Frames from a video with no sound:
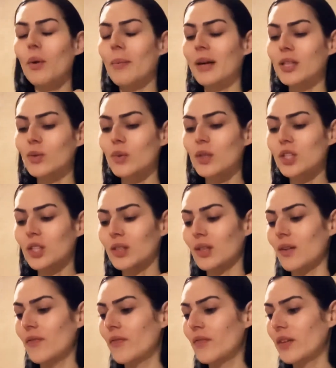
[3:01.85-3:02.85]
Might as well just
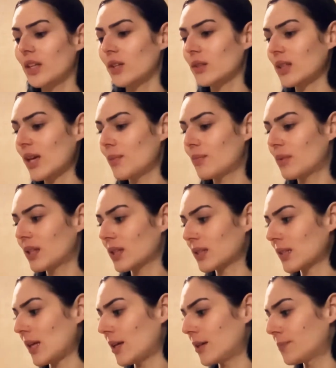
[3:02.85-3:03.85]
videotape this
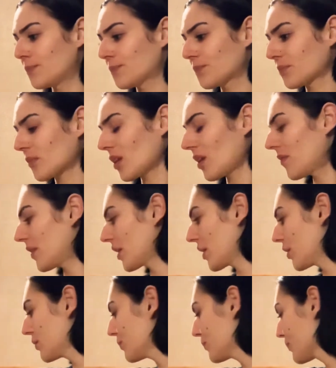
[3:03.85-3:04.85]

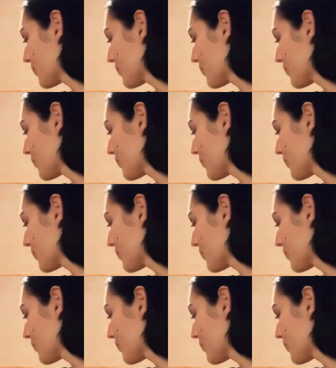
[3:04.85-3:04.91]
video.